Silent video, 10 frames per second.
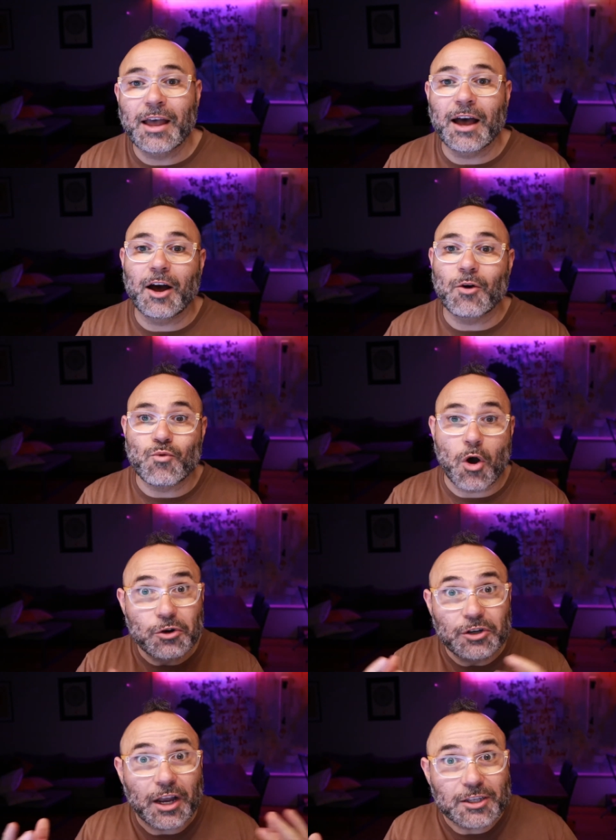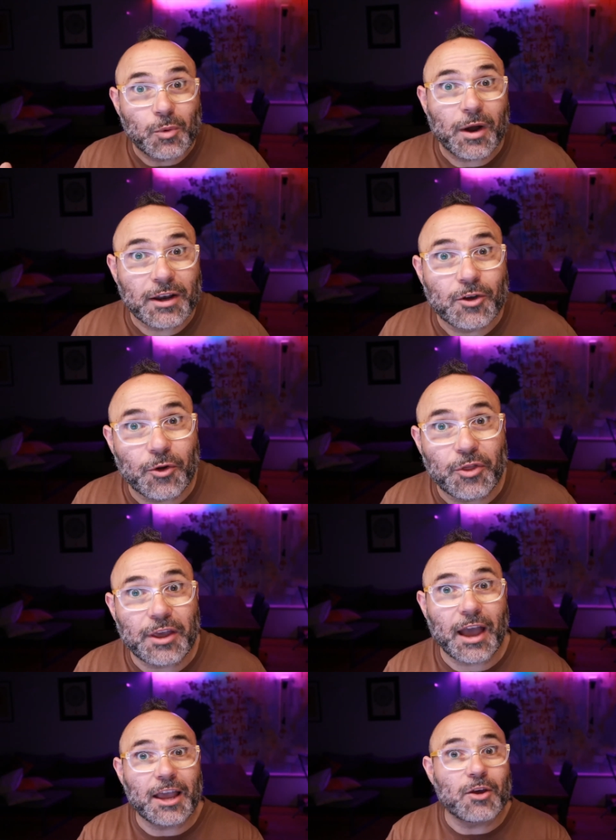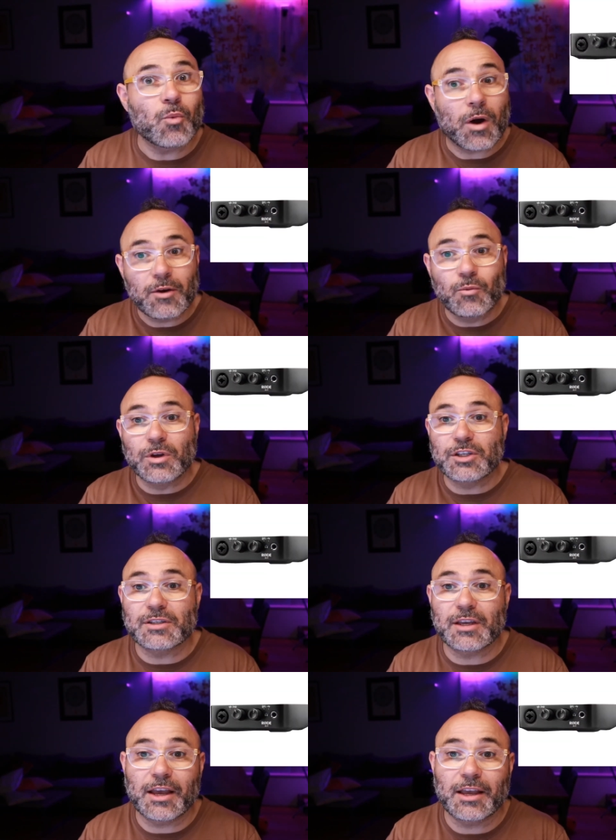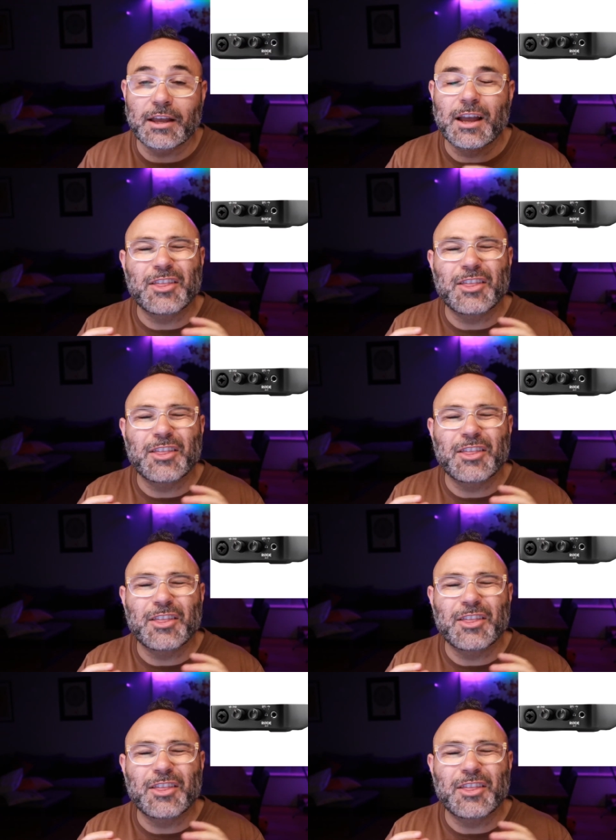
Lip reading: Rode does one called the A1, which is the